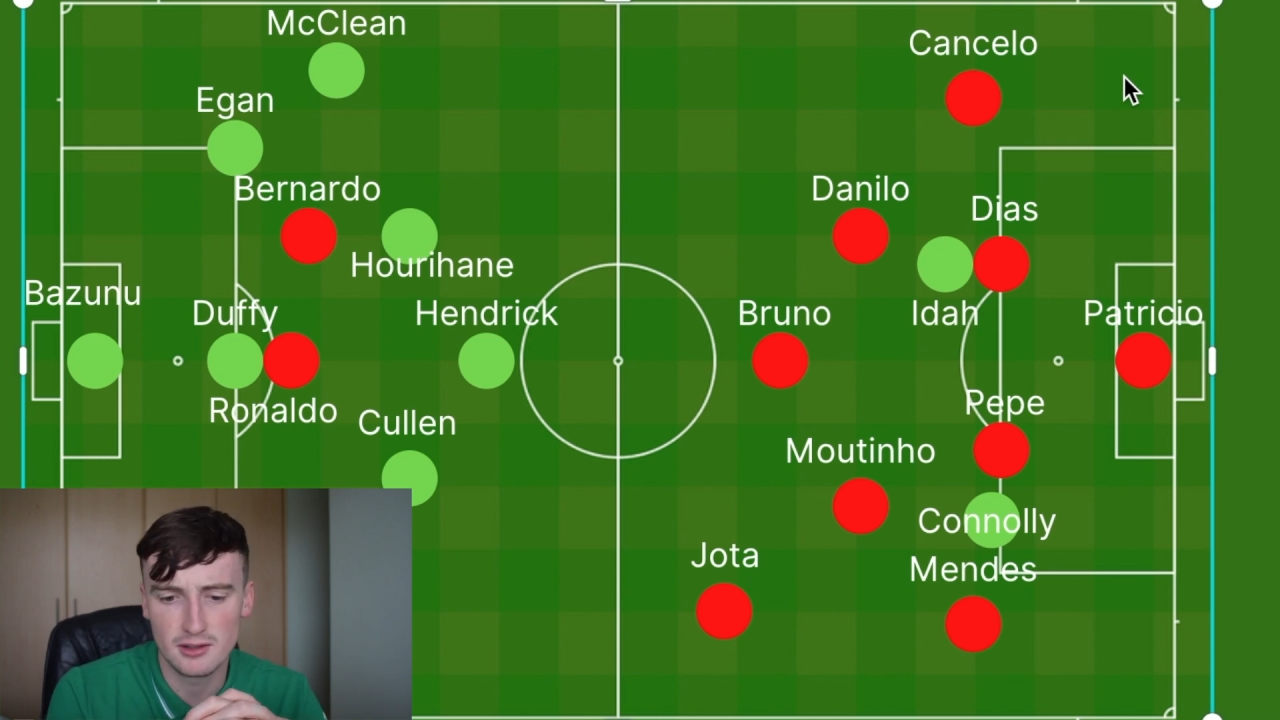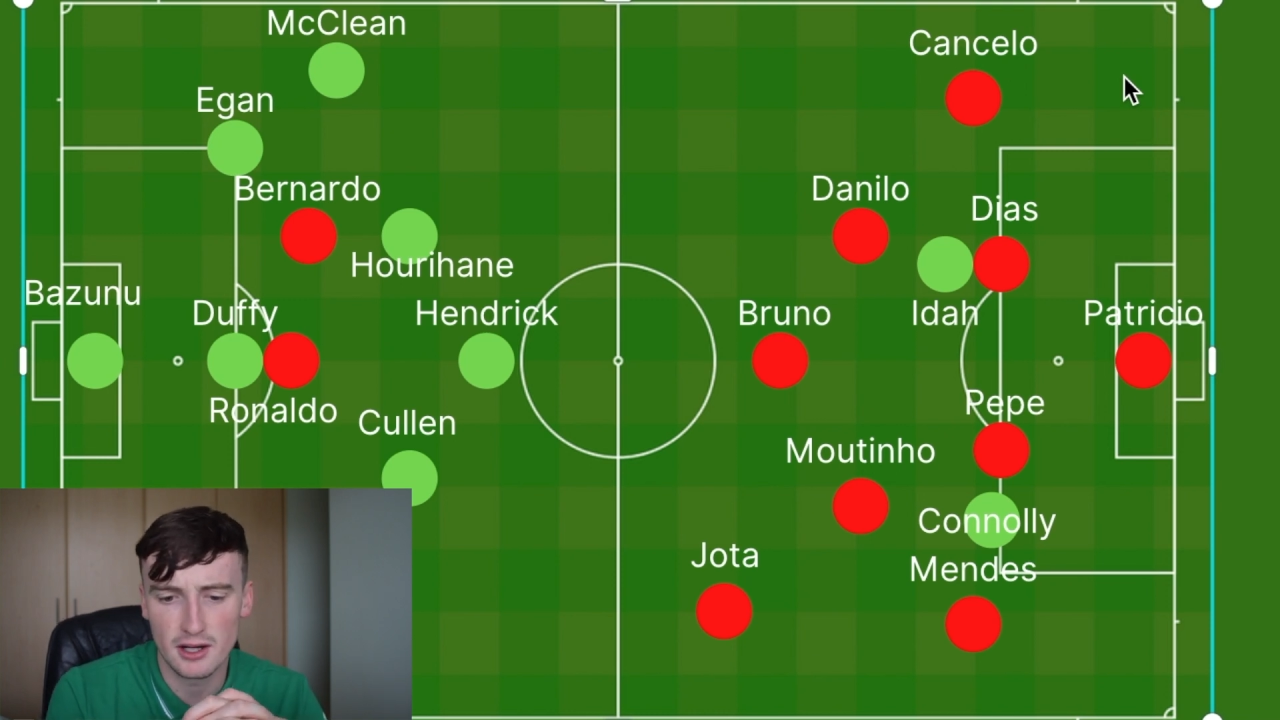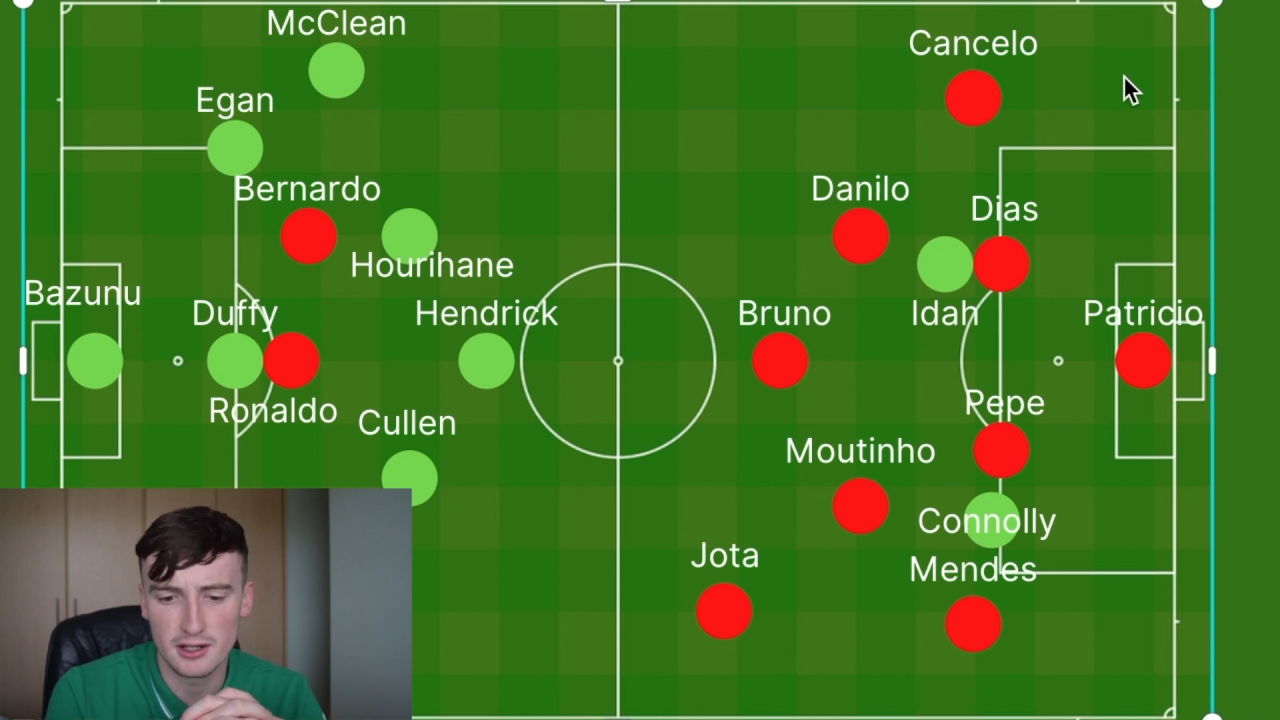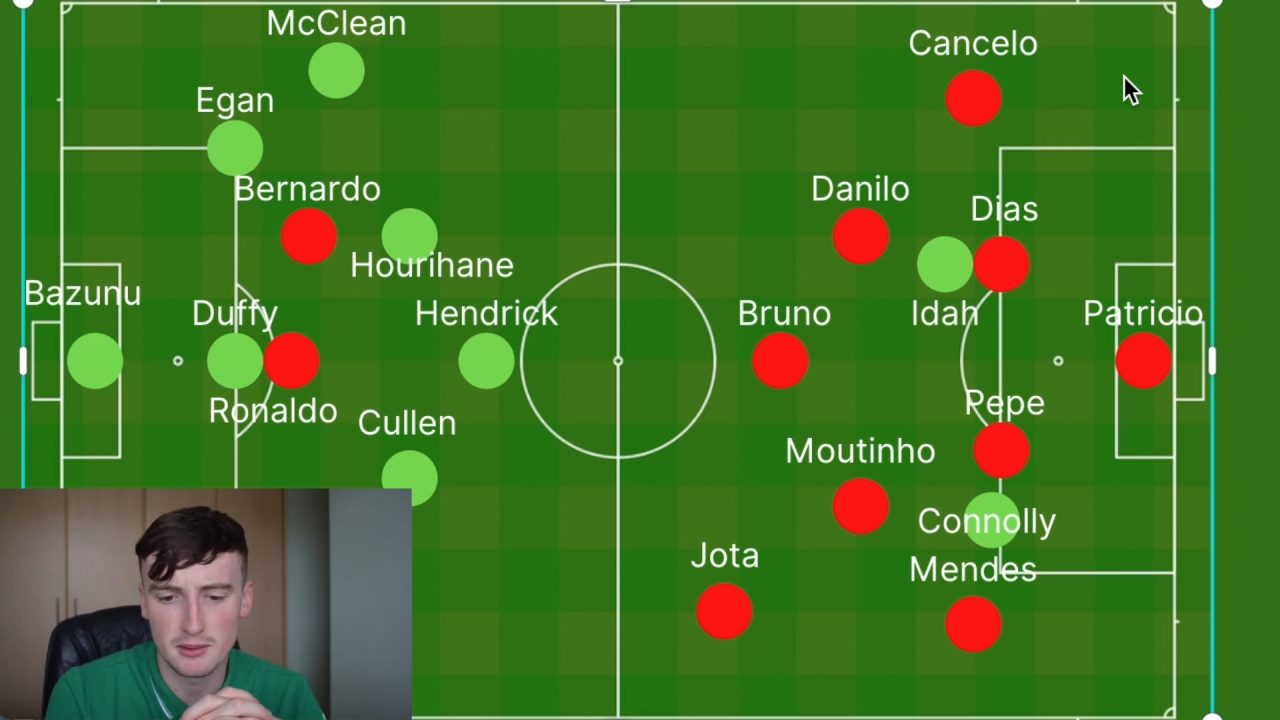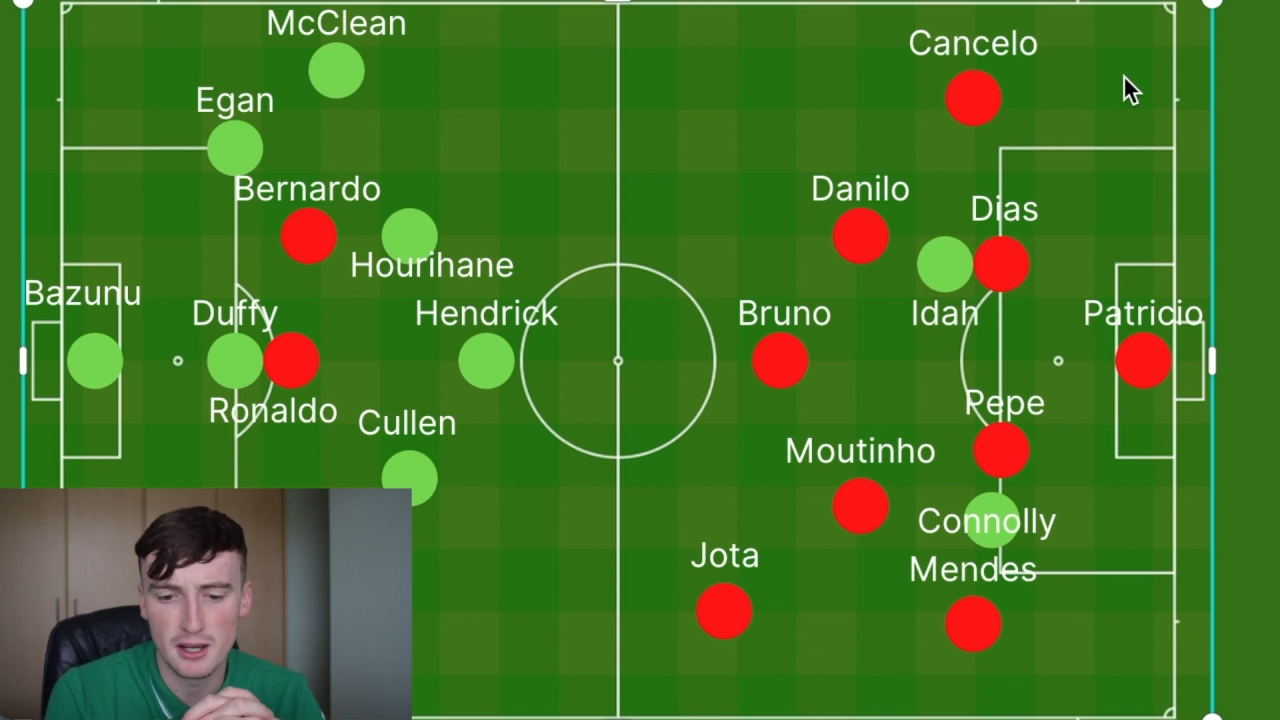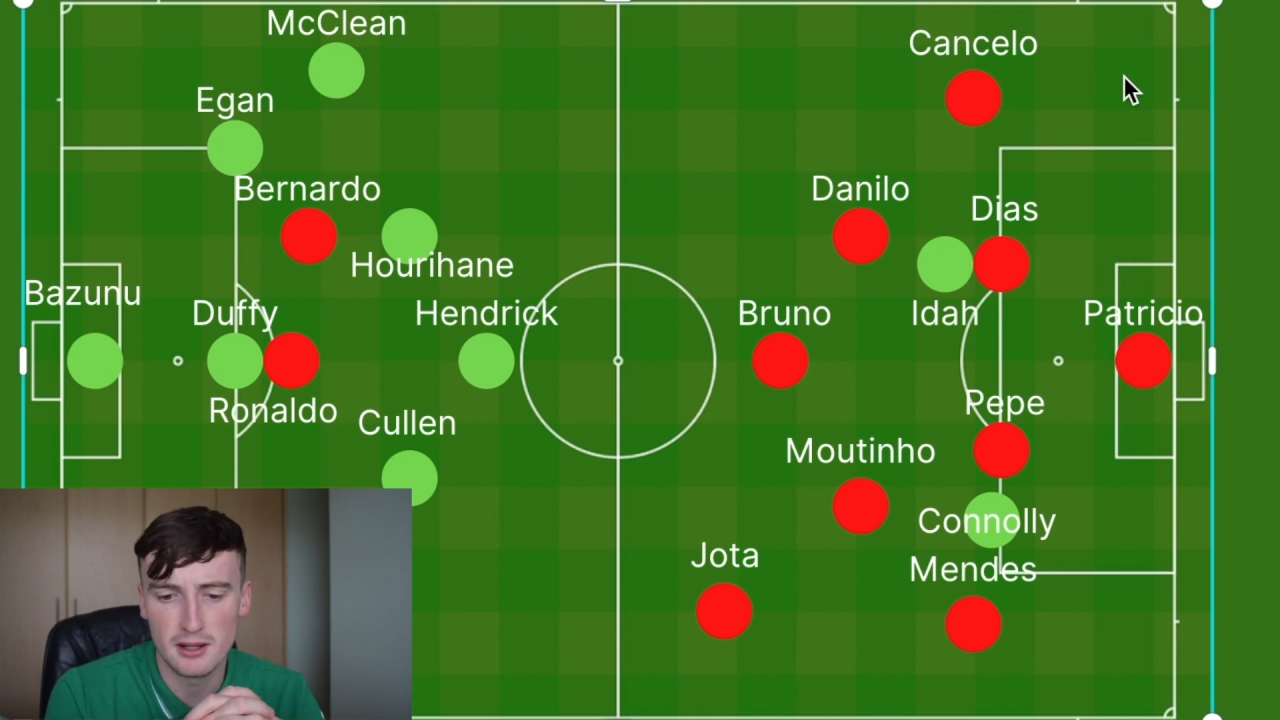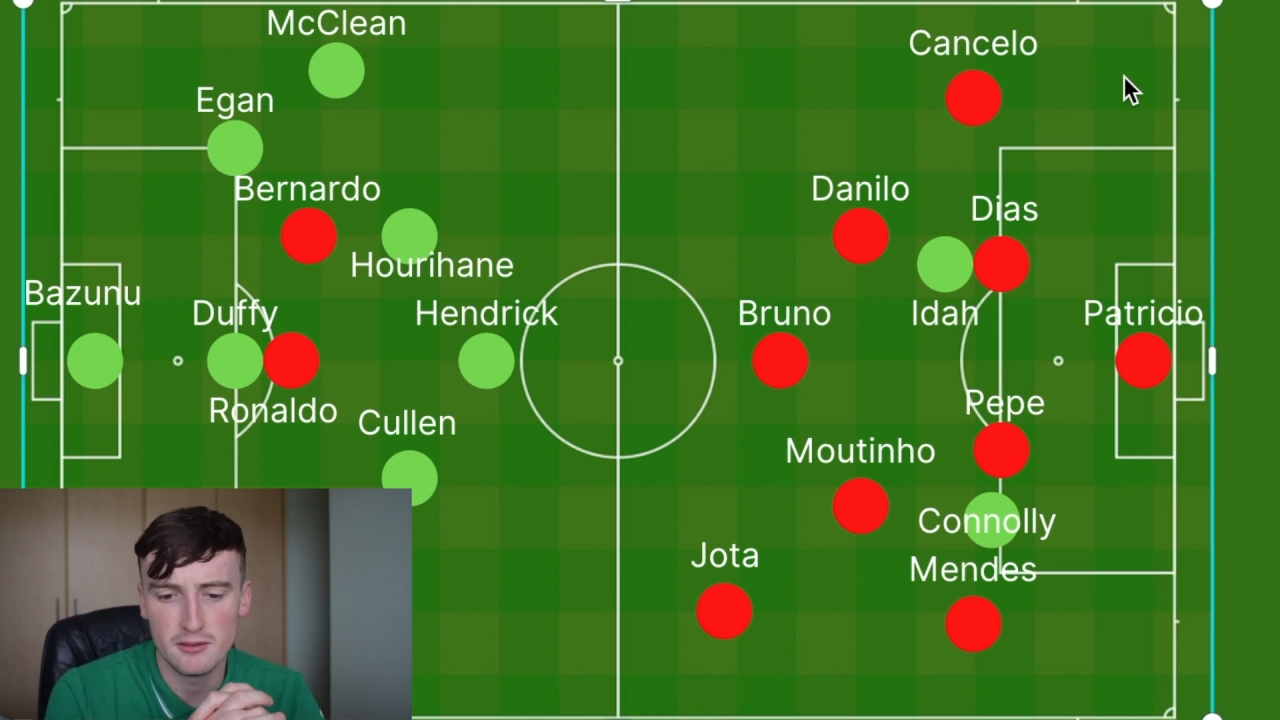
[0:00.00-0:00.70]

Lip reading: target man